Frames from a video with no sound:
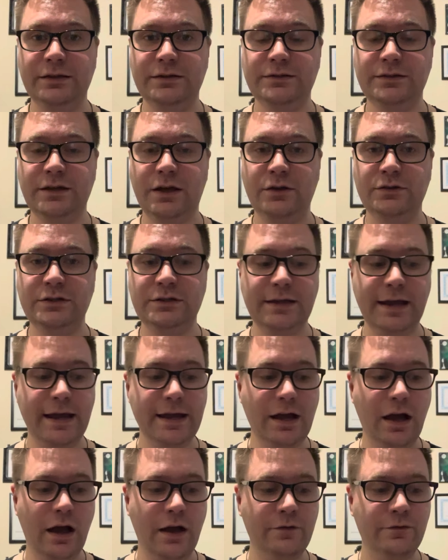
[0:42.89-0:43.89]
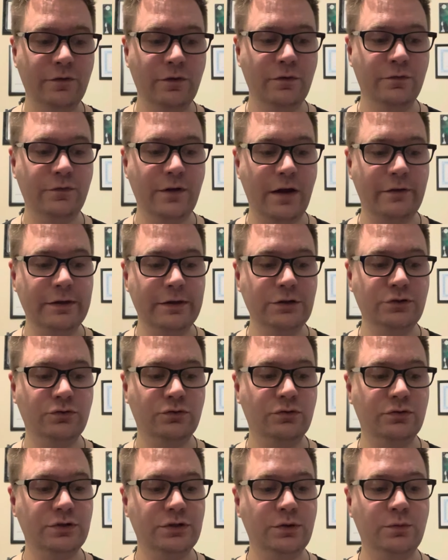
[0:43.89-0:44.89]
So today I feel very
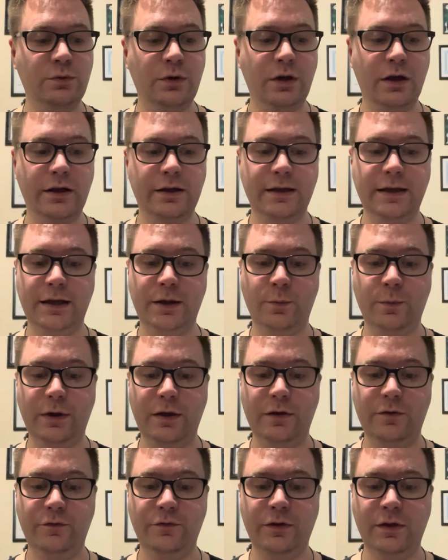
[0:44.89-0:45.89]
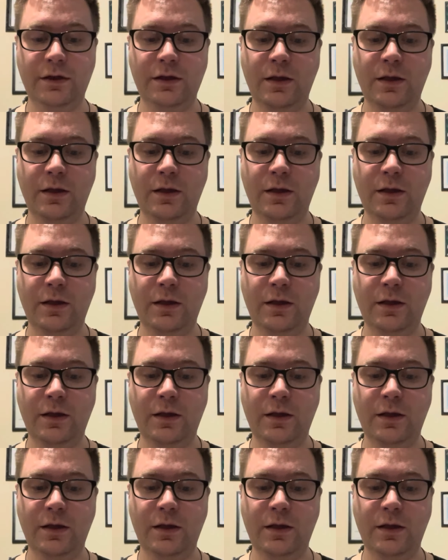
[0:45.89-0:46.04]
drawn to working with